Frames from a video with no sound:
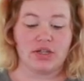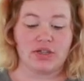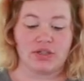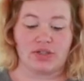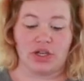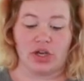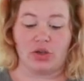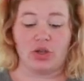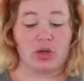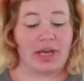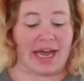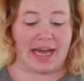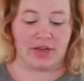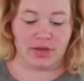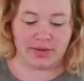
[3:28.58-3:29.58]
So you
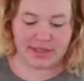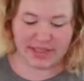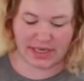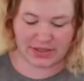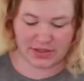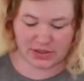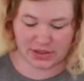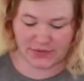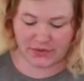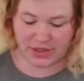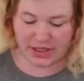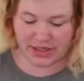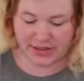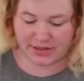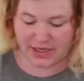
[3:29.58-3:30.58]
can use stencils for
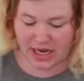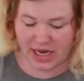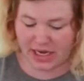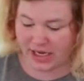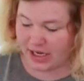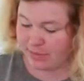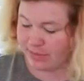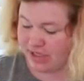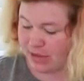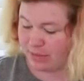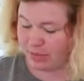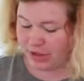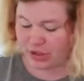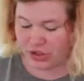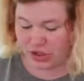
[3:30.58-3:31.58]
this. I am
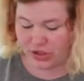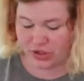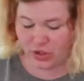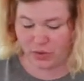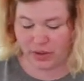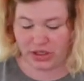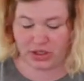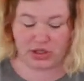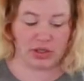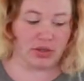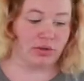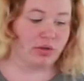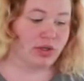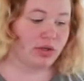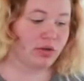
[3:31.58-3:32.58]
simply just going
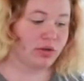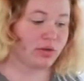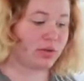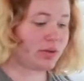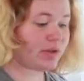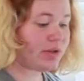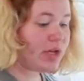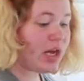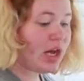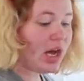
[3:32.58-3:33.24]
to use